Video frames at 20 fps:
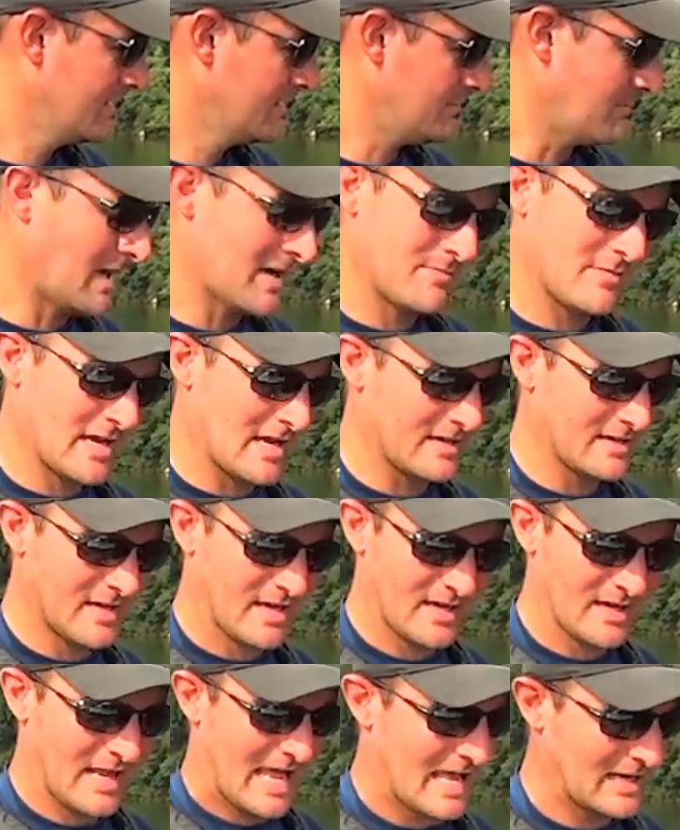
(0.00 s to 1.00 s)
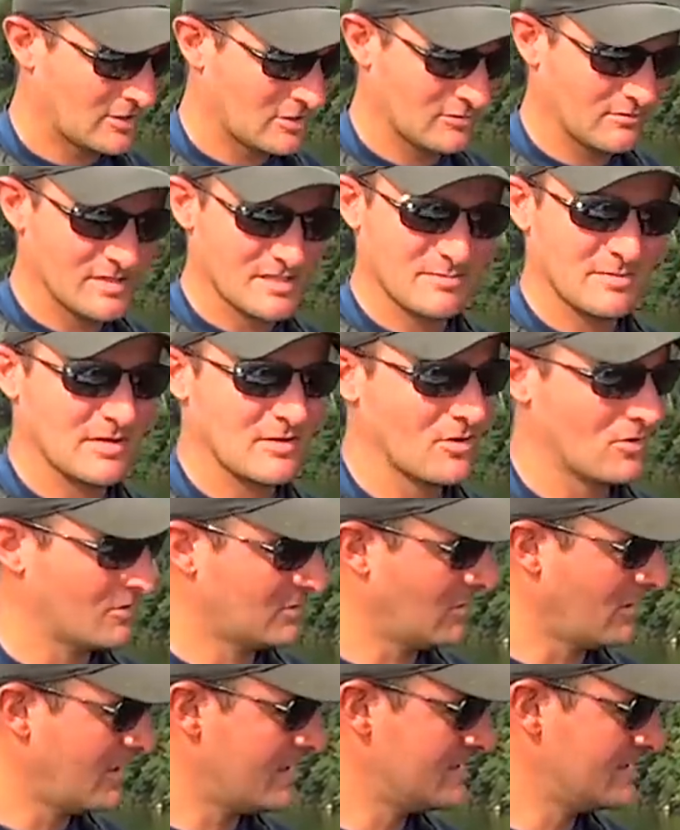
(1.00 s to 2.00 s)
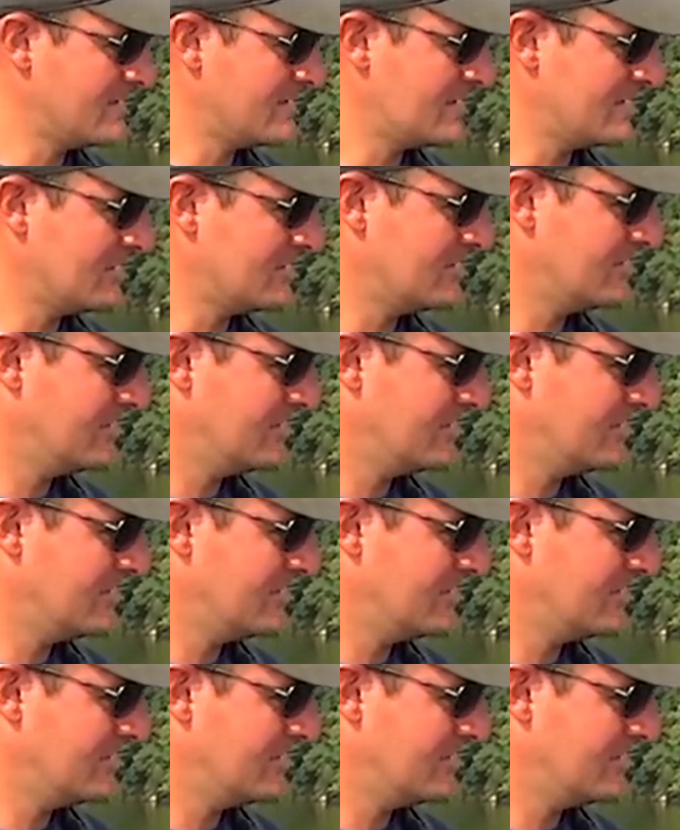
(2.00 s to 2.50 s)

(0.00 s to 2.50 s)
Maybe I did. I could be going crazy, too.